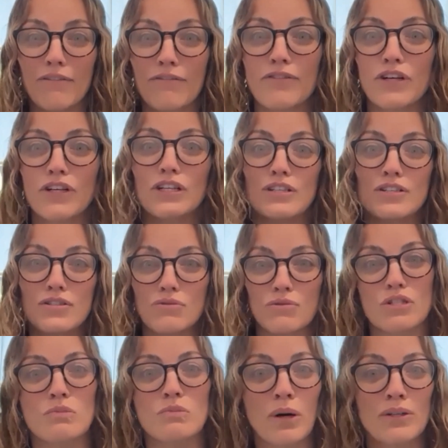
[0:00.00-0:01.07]
first
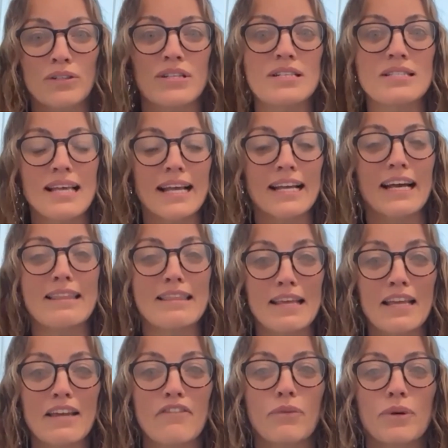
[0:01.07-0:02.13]
responders, like, I
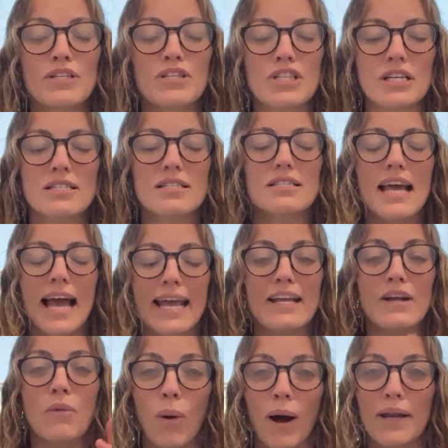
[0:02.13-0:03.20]
think if we just
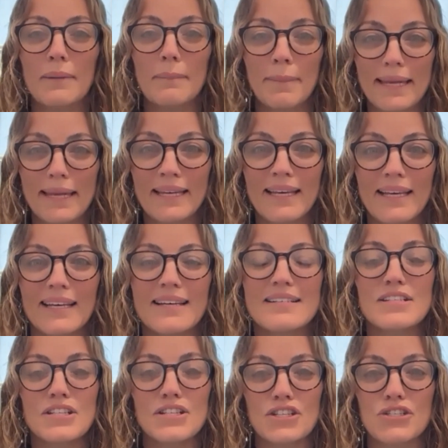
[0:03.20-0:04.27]
take 1 minute
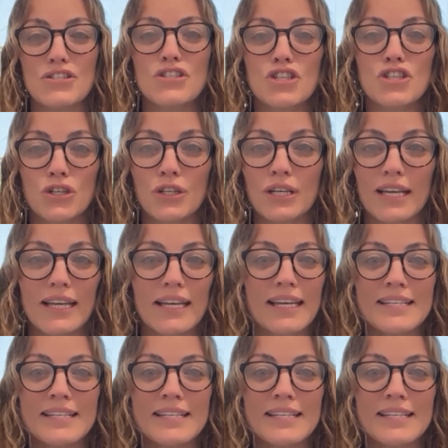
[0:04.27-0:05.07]
to just tune in,